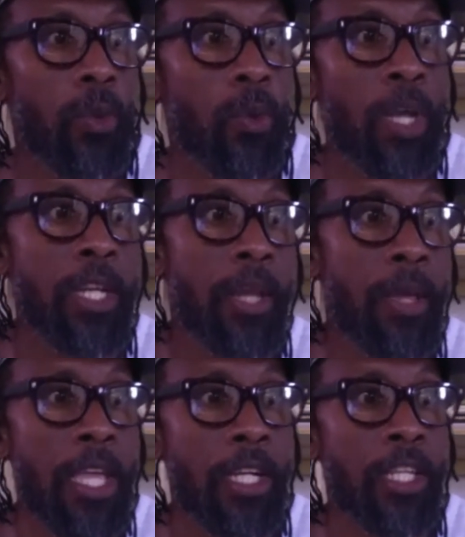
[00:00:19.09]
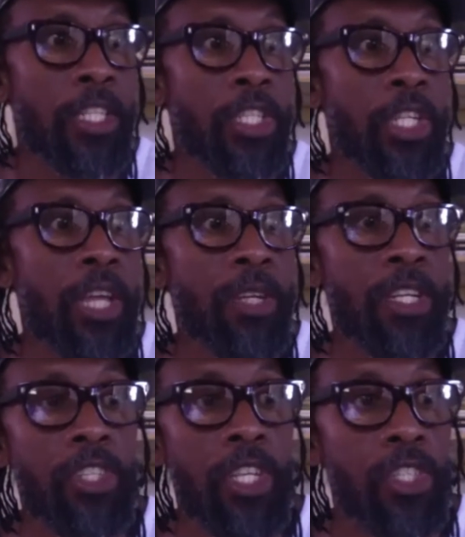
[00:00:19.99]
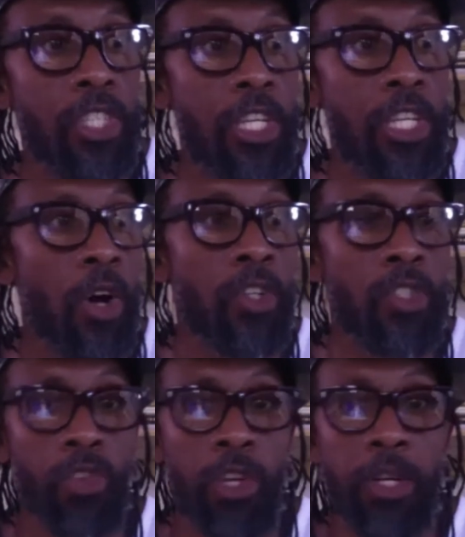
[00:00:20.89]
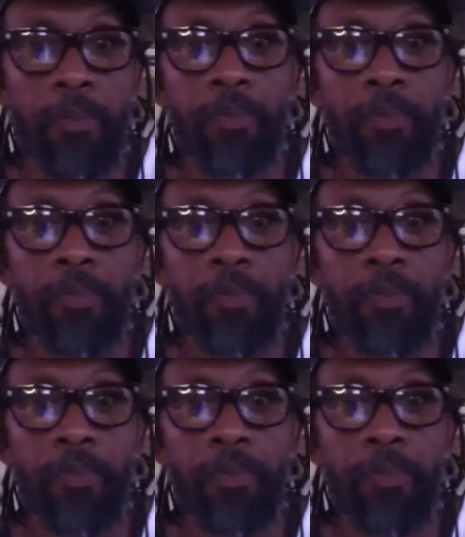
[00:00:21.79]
when the English came in the 1600s.